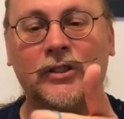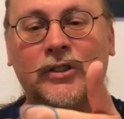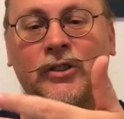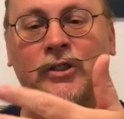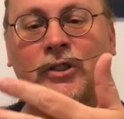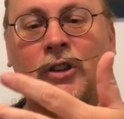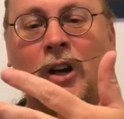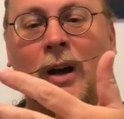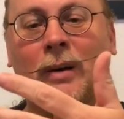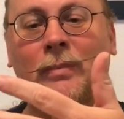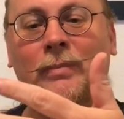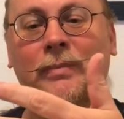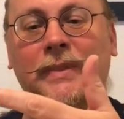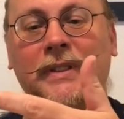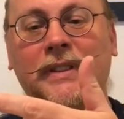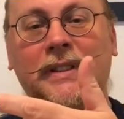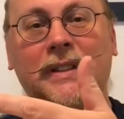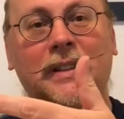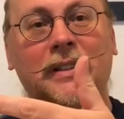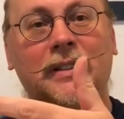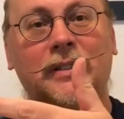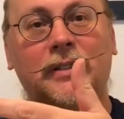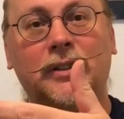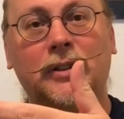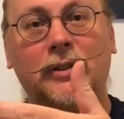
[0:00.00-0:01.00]
jumps
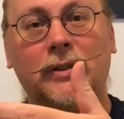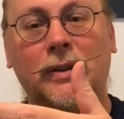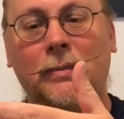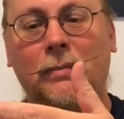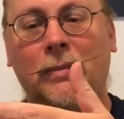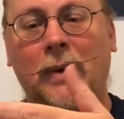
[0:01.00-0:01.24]
to the